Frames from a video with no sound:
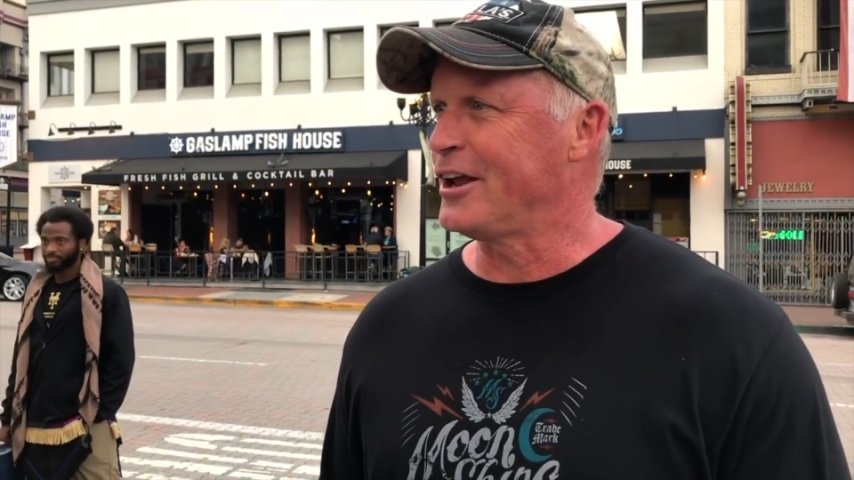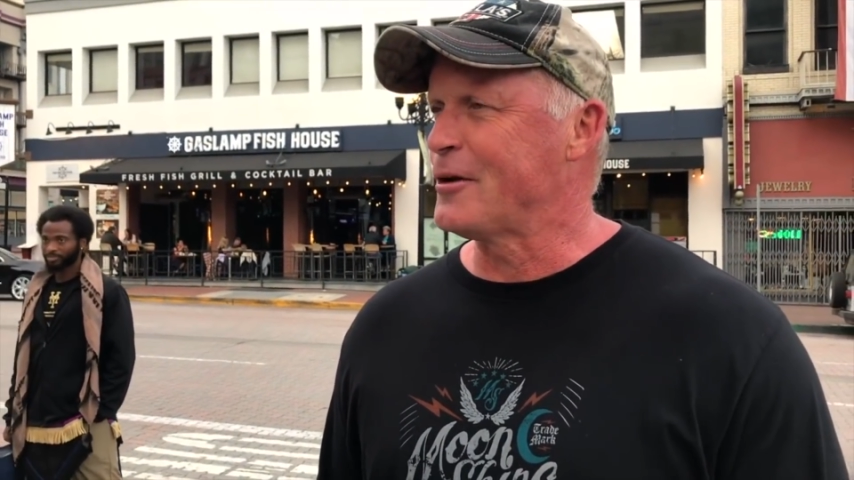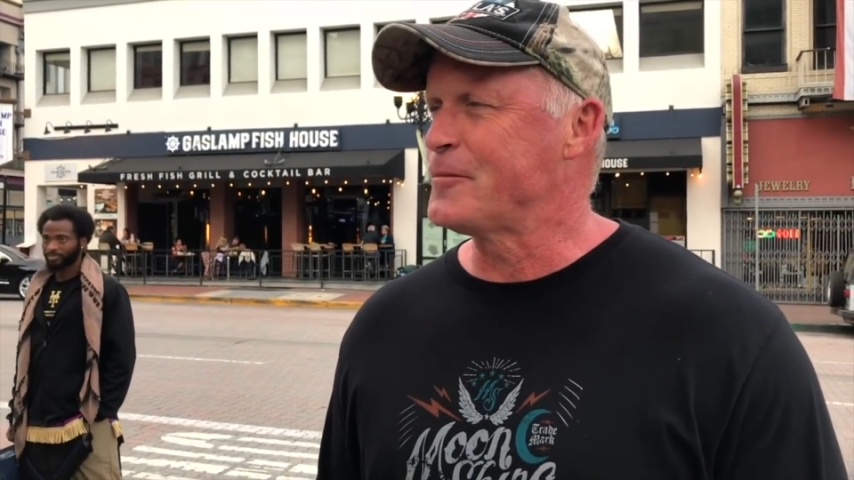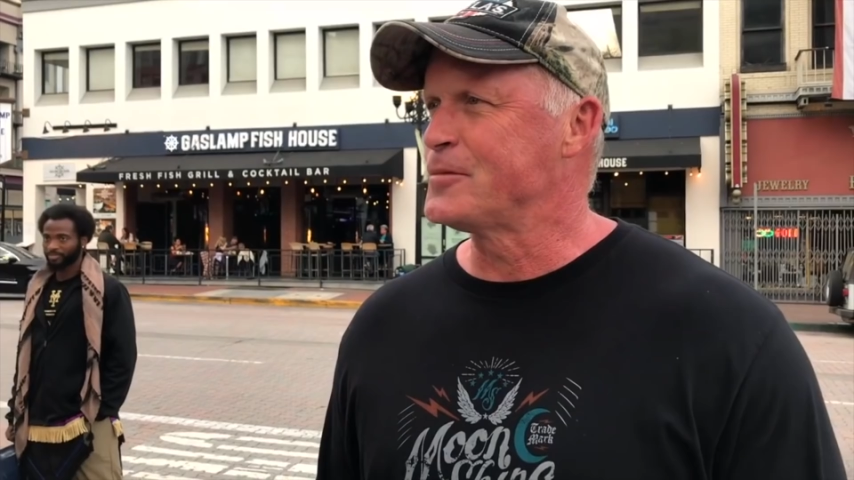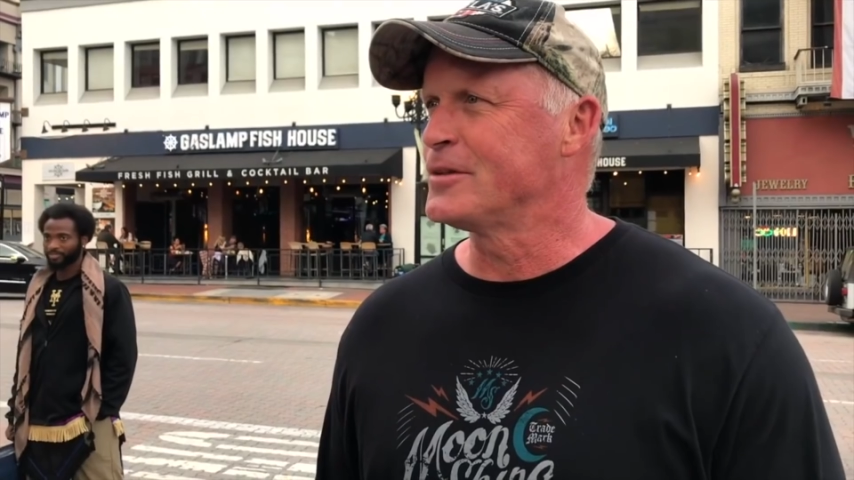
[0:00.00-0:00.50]

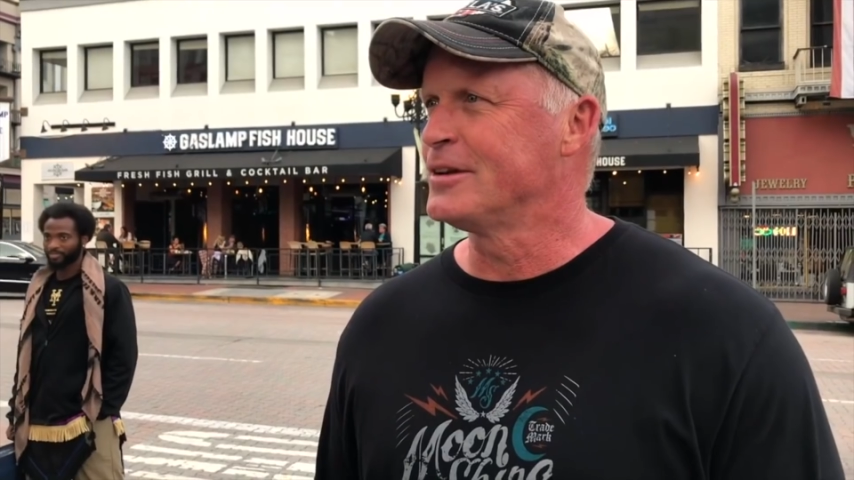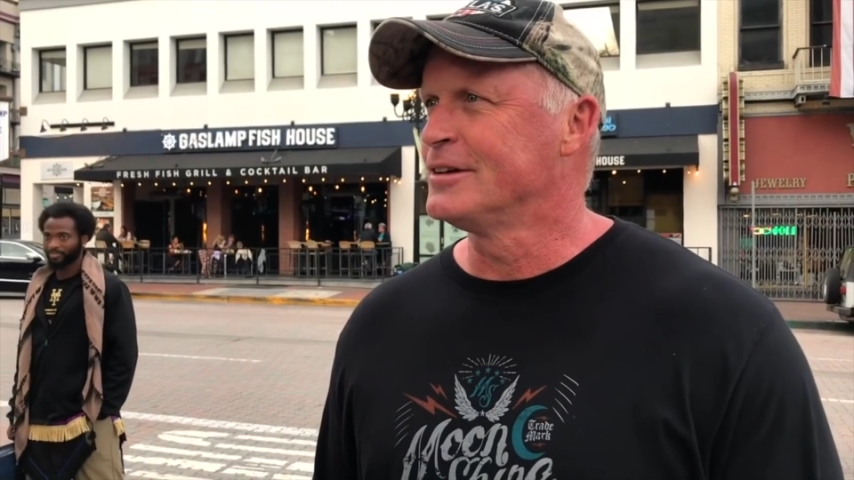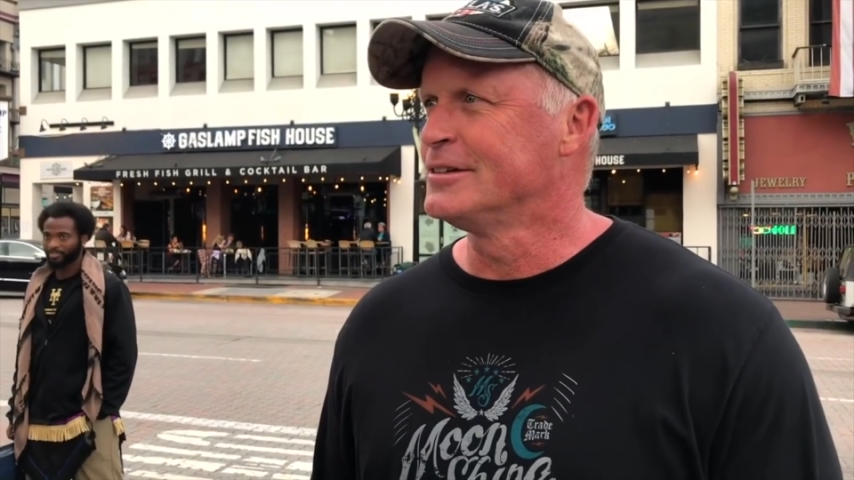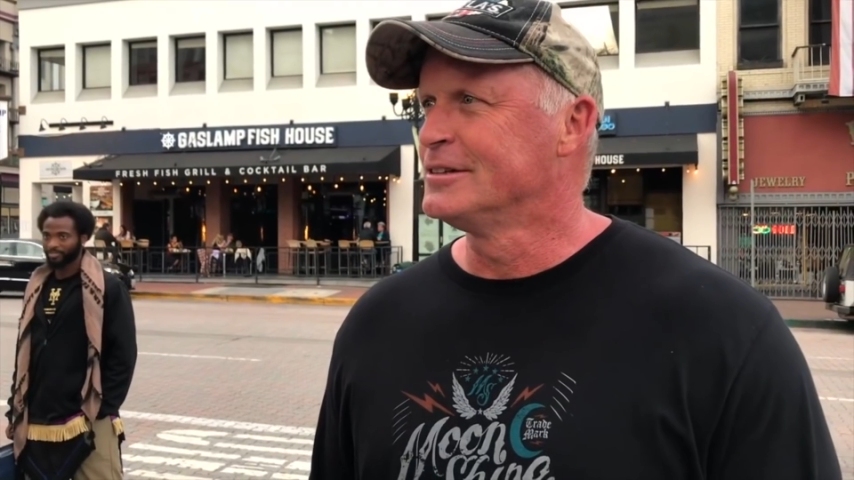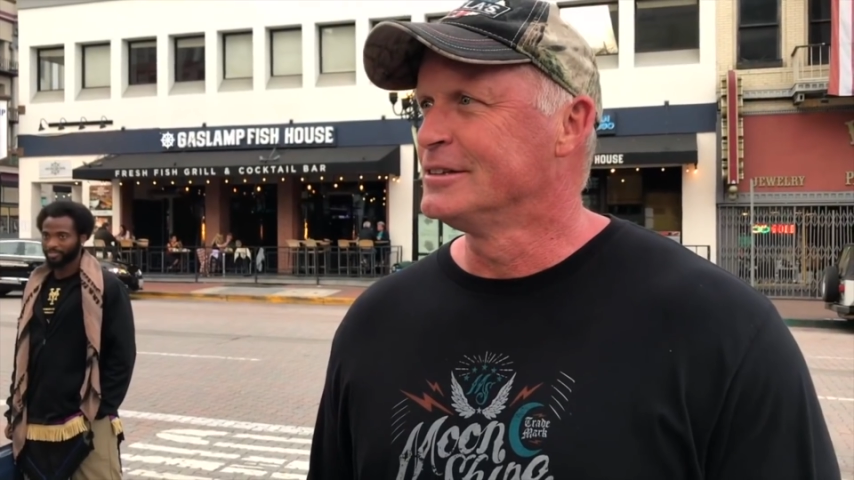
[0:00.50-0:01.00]
some of the
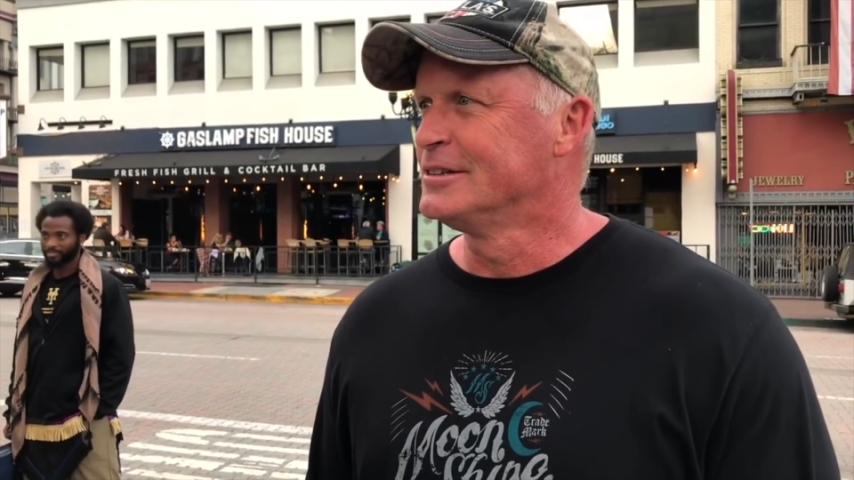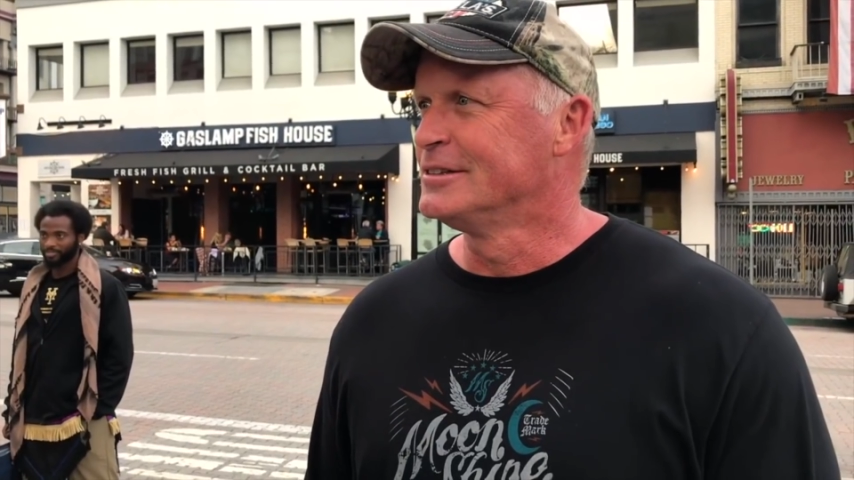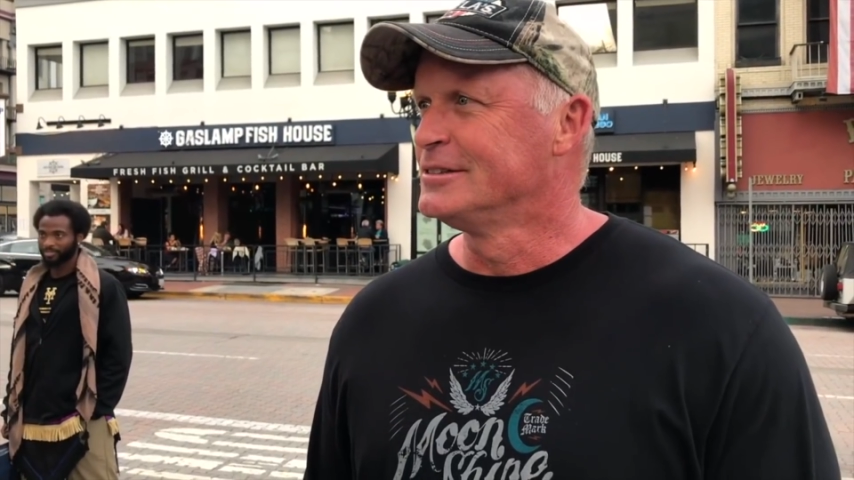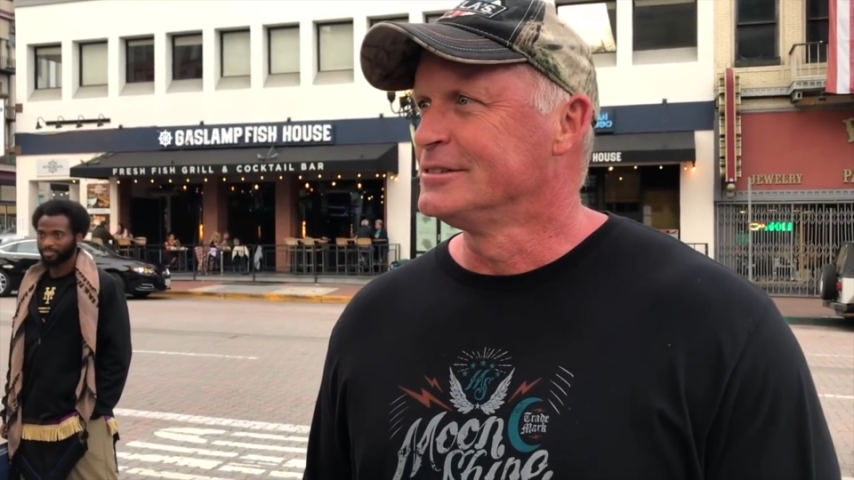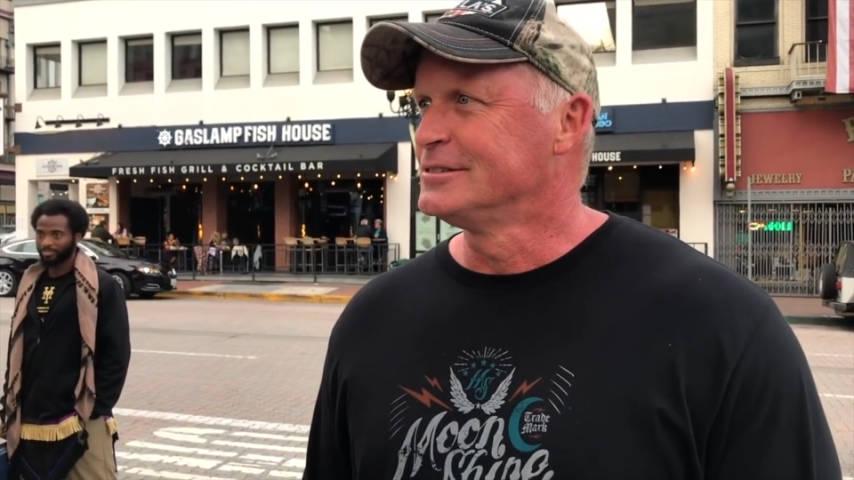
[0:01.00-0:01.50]
New Testament.